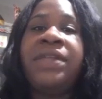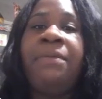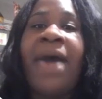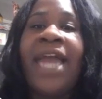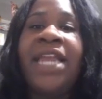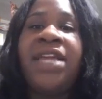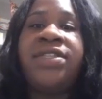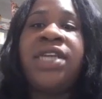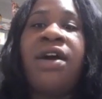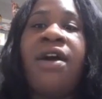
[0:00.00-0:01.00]
the body
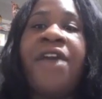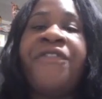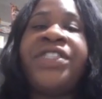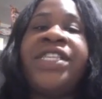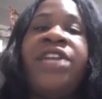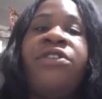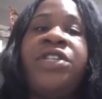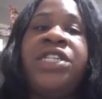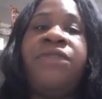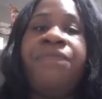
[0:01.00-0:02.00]
to harvest
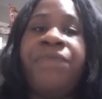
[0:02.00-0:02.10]
energy